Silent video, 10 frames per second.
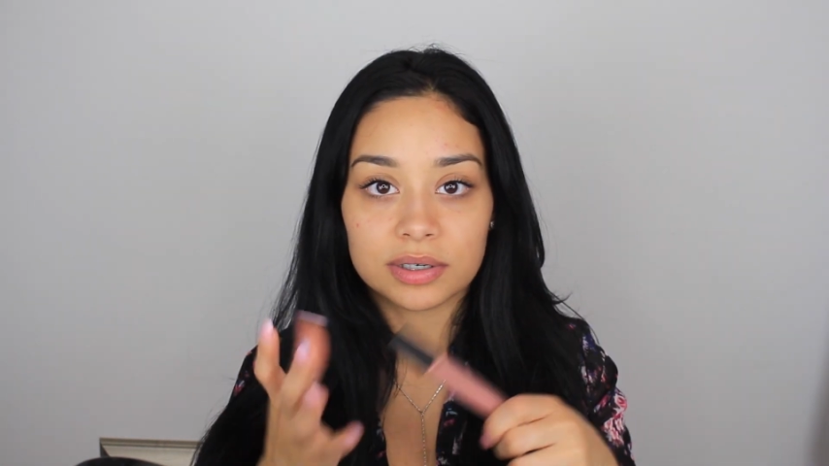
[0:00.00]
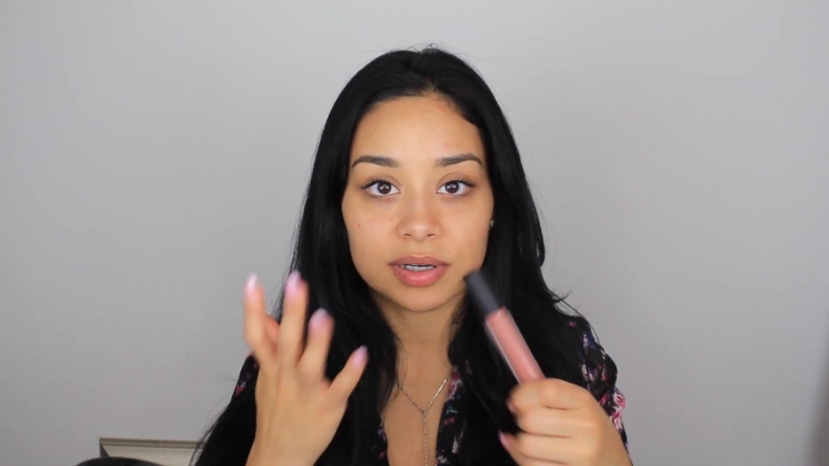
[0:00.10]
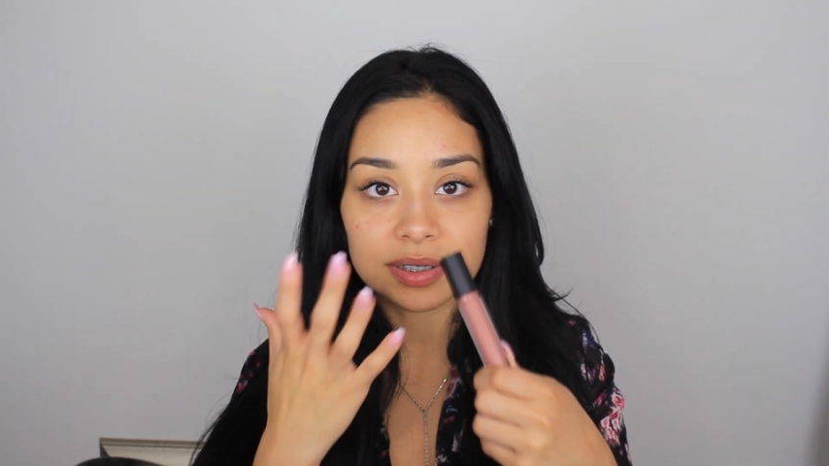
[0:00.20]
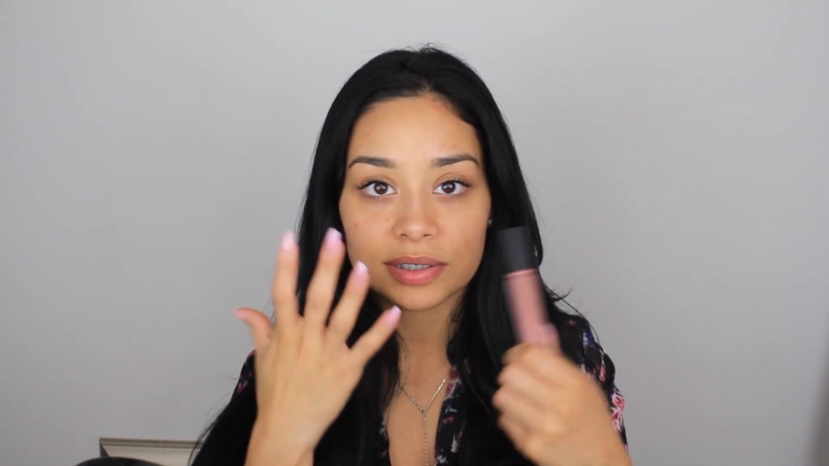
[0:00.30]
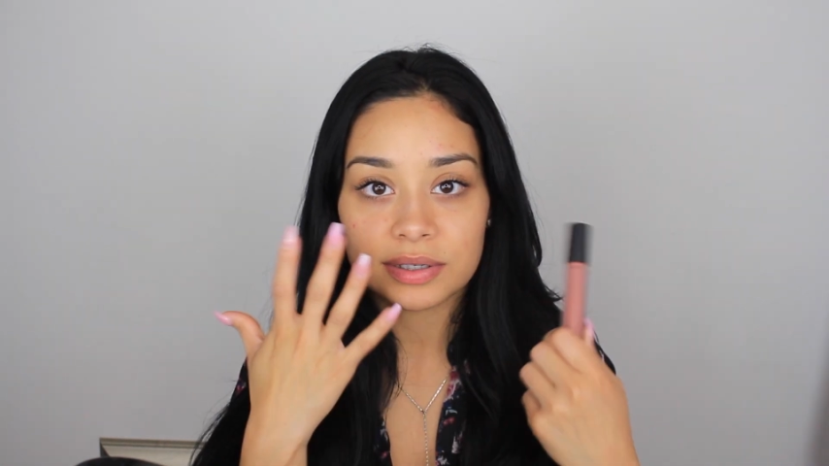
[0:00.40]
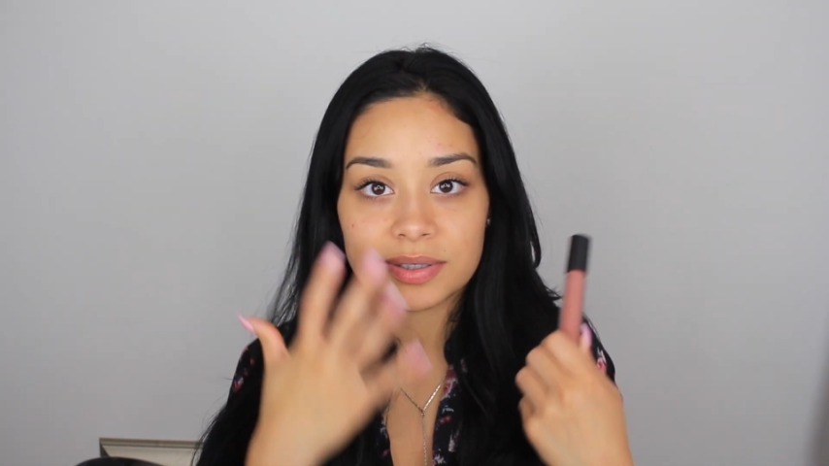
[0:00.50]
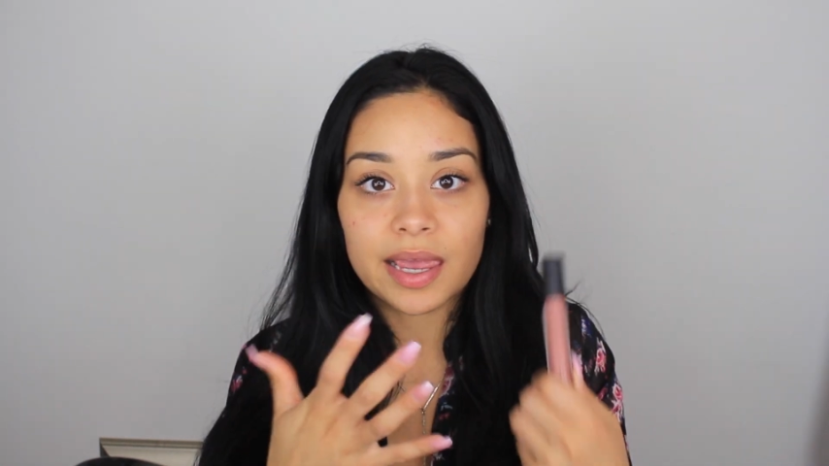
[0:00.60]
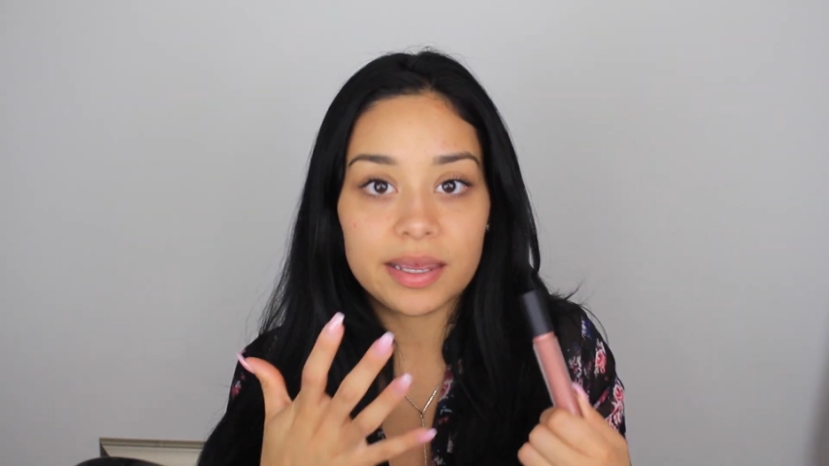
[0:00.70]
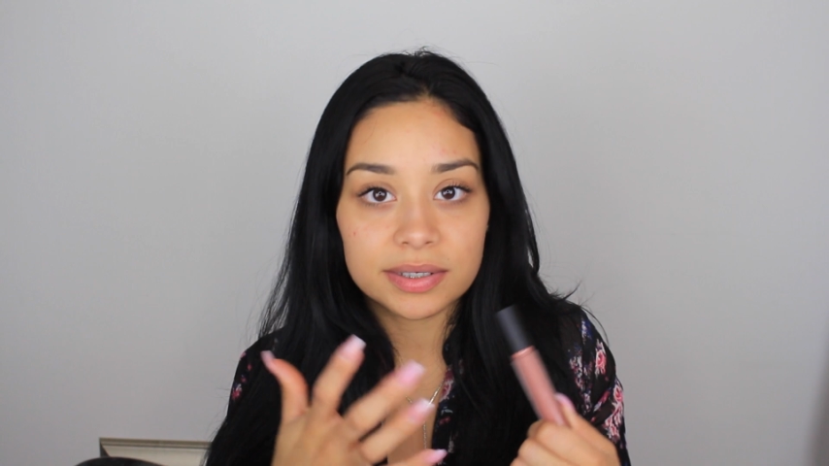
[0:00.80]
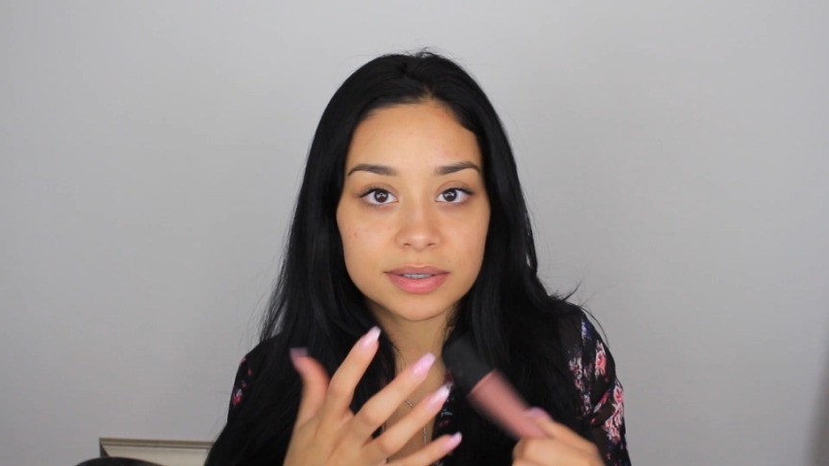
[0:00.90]
just
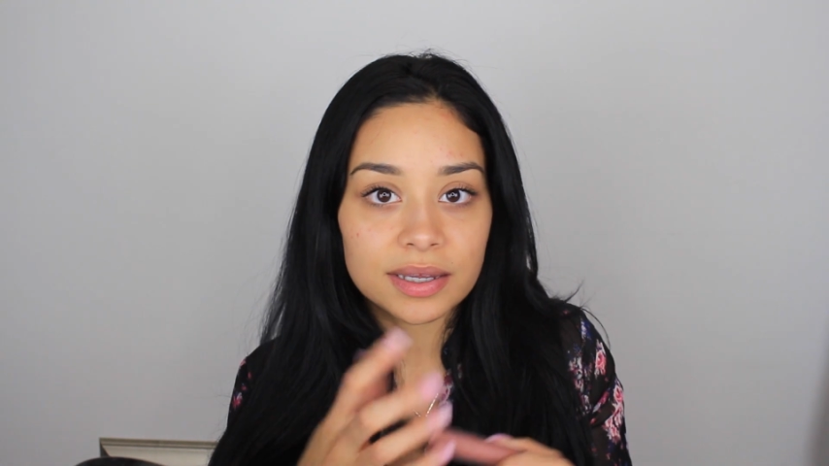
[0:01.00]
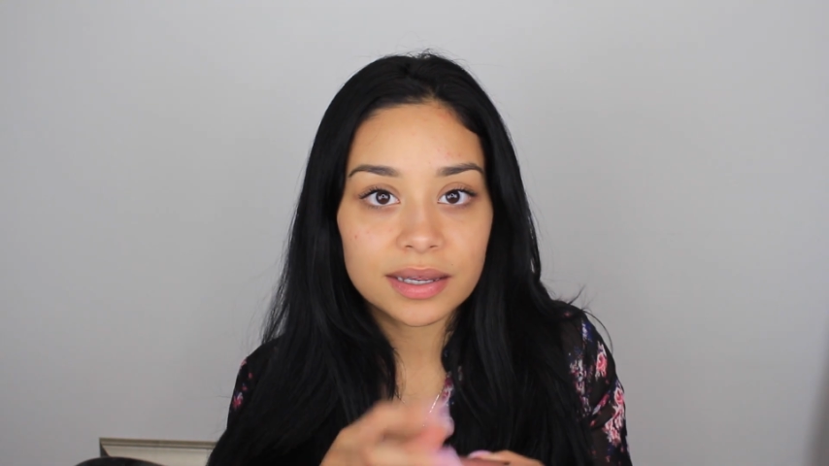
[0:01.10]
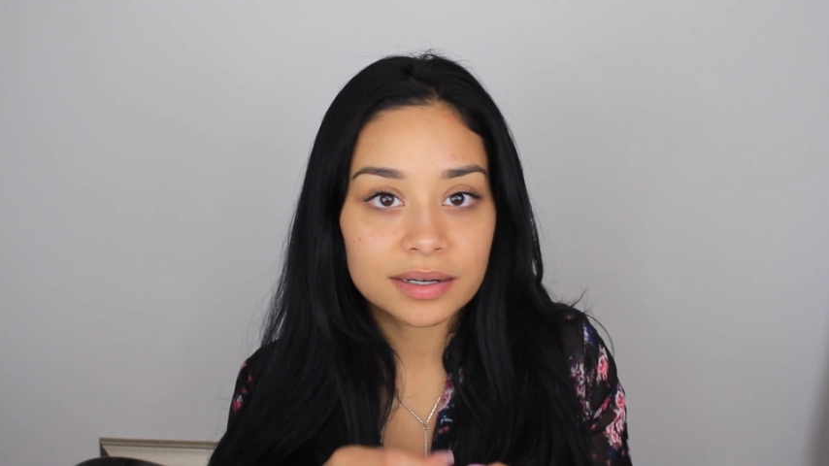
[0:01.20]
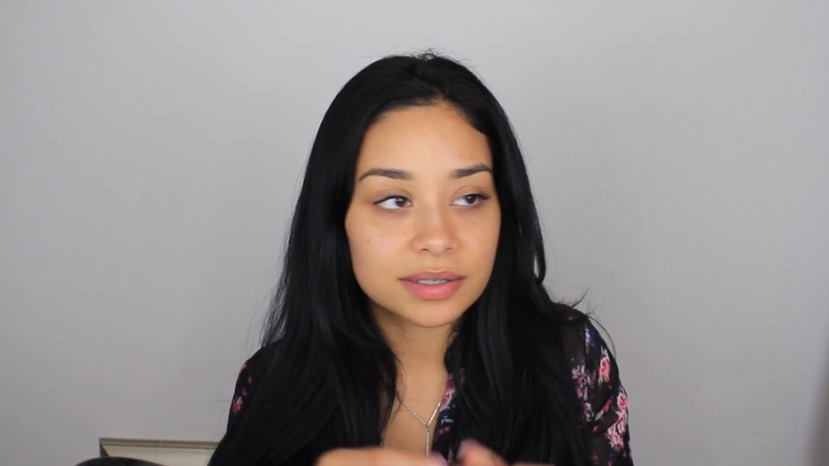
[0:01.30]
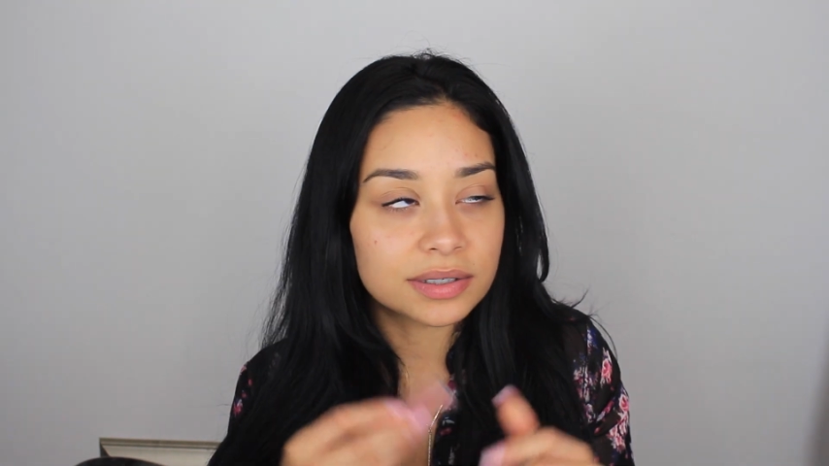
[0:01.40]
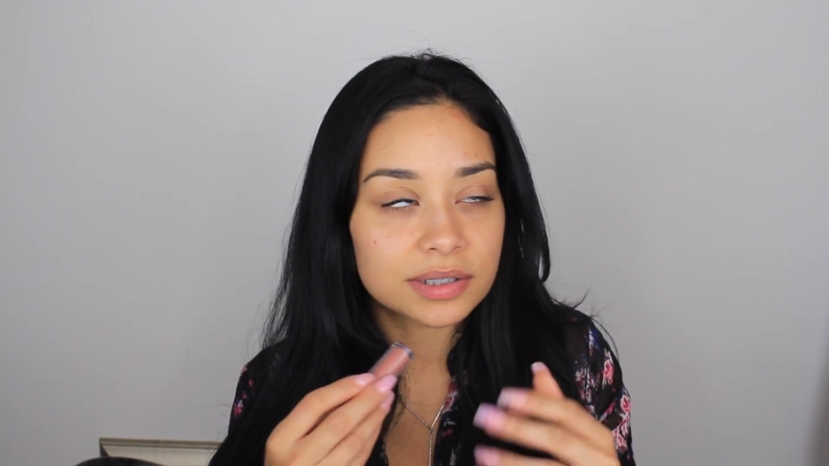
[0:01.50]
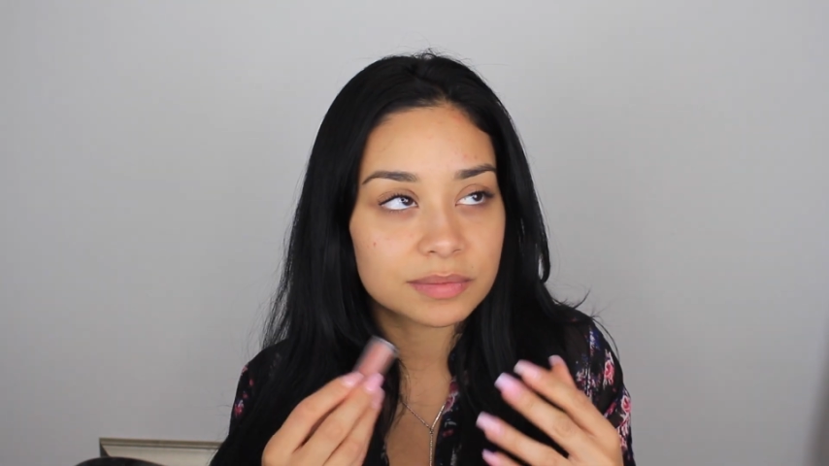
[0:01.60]
taste it because it